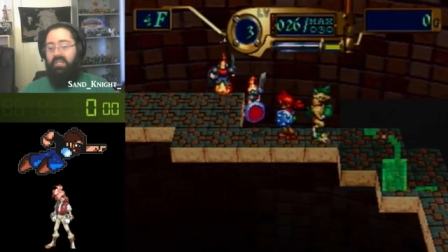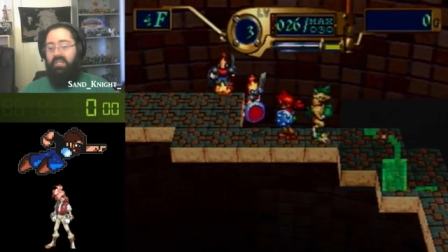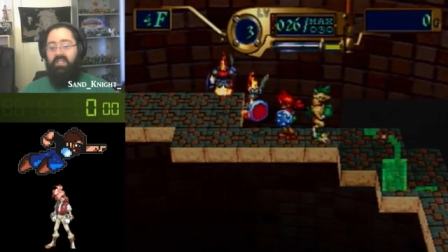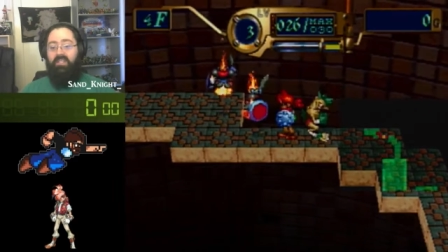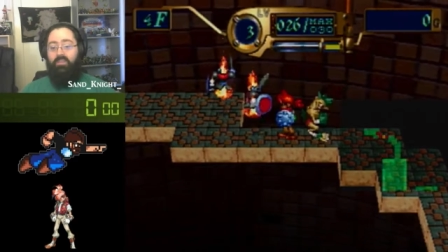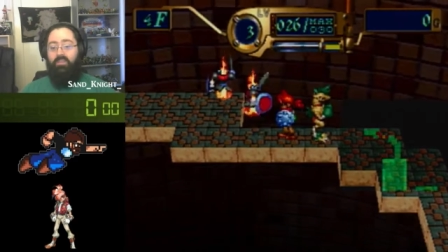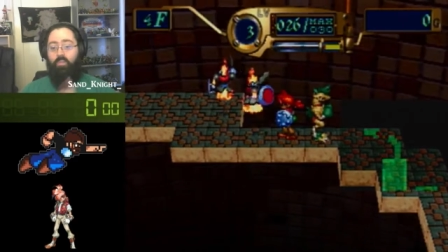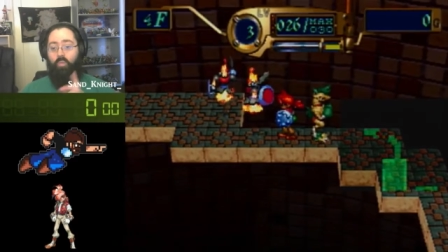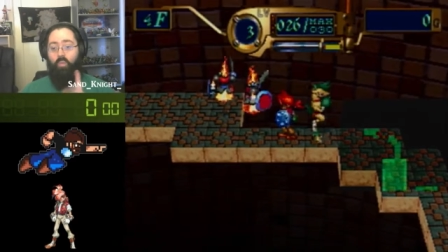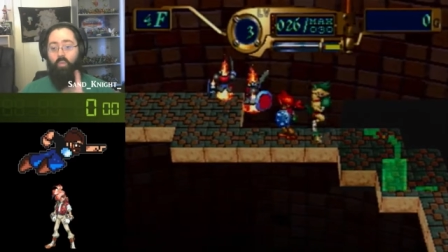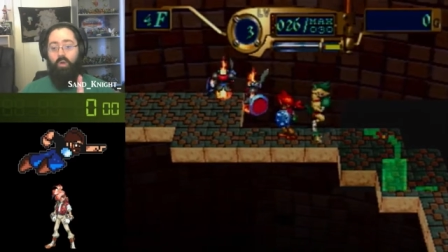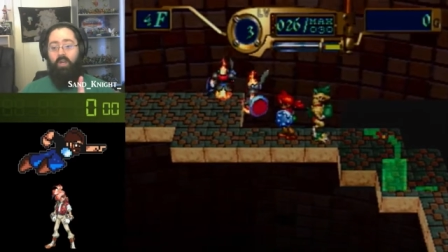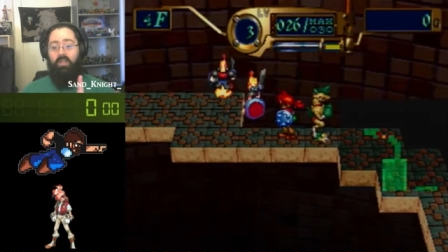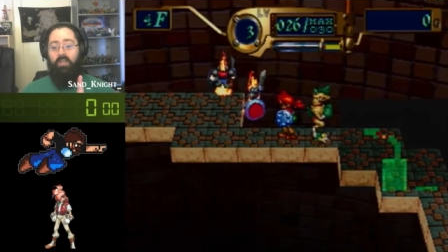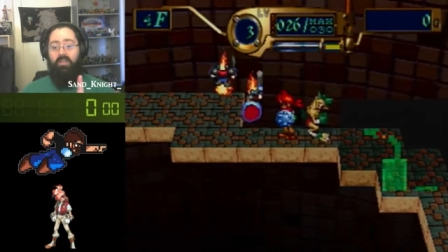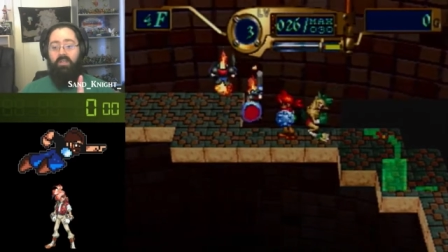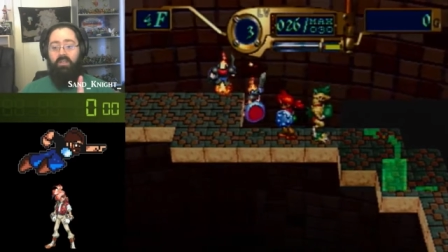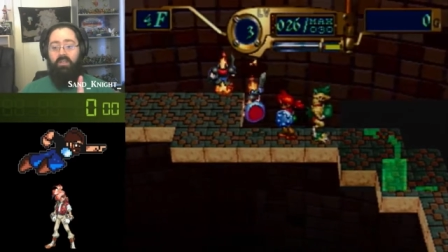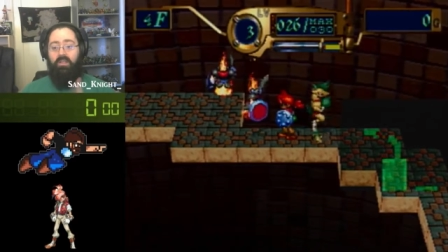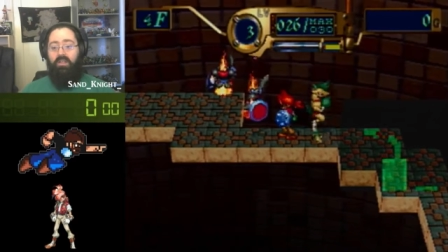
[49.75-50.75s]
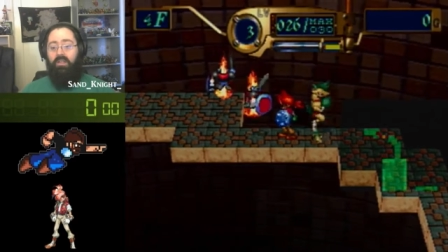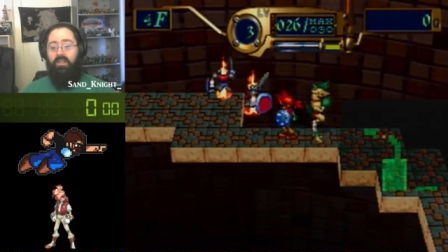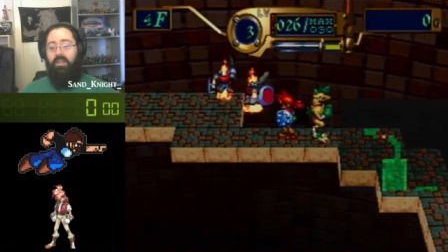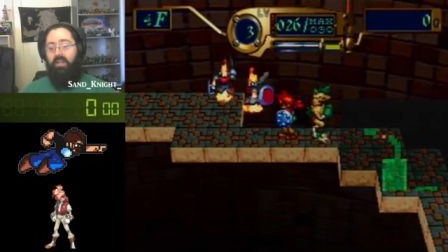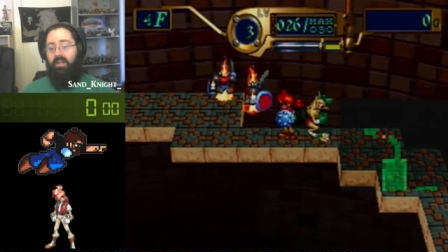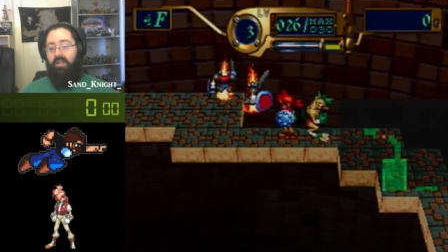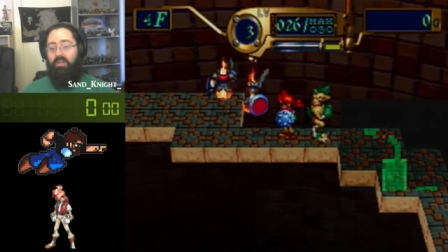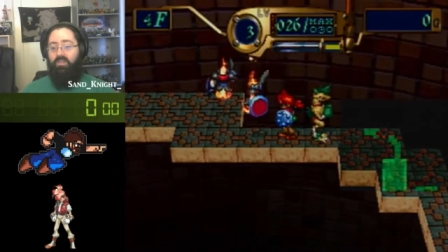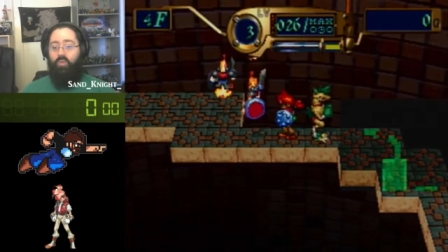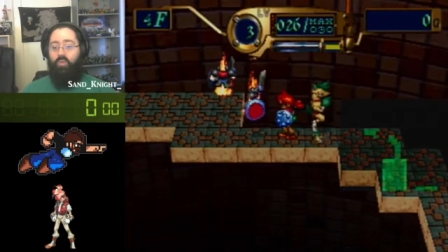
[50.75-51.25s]
that is one
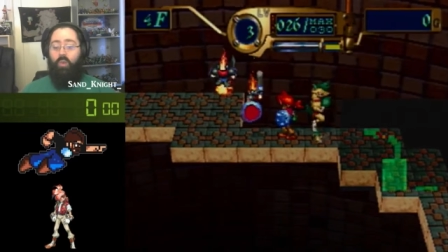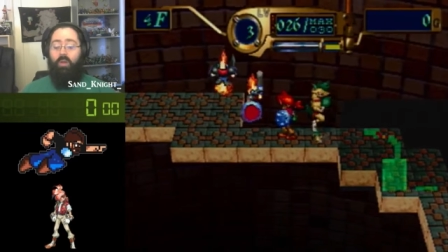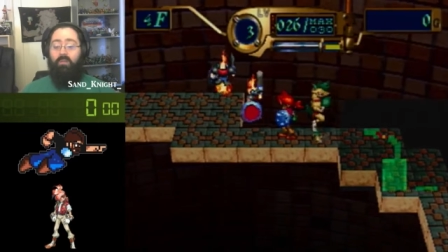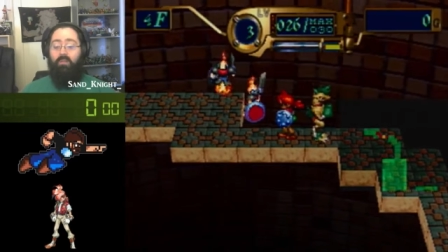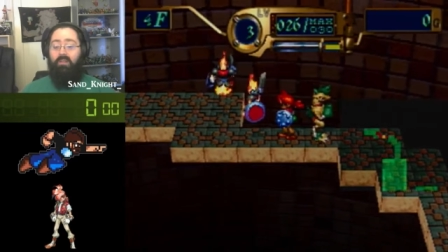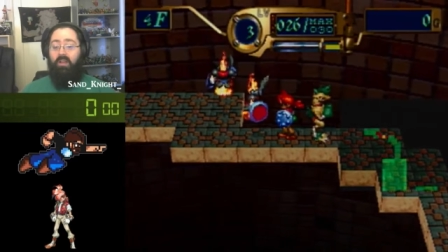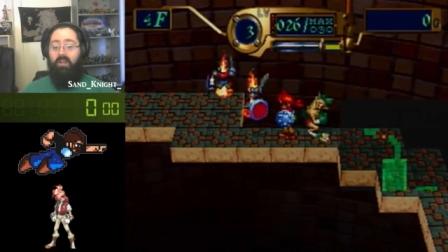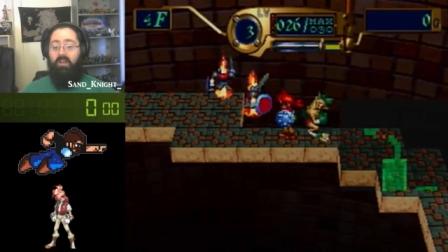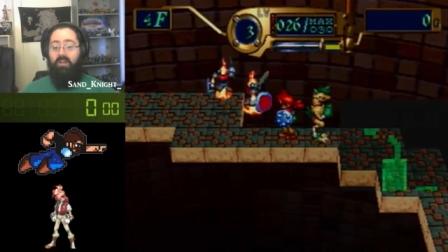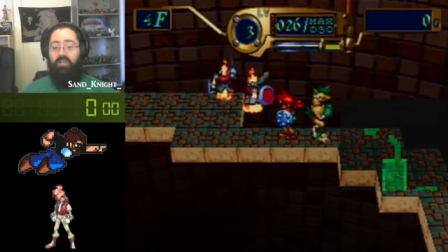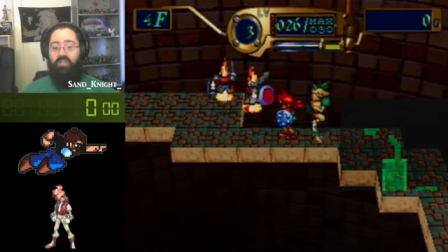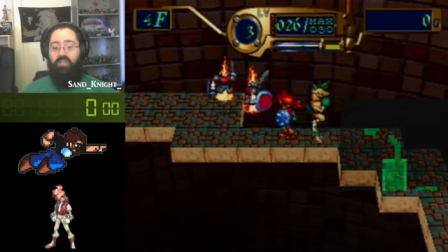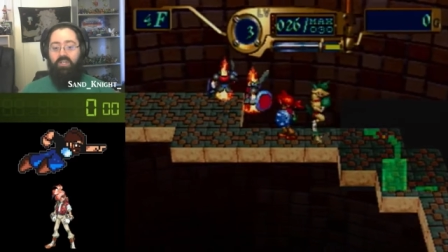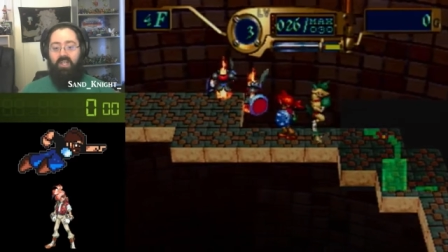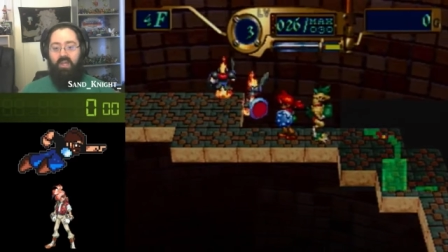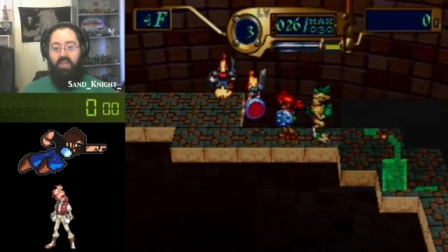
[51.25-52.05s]
a square large.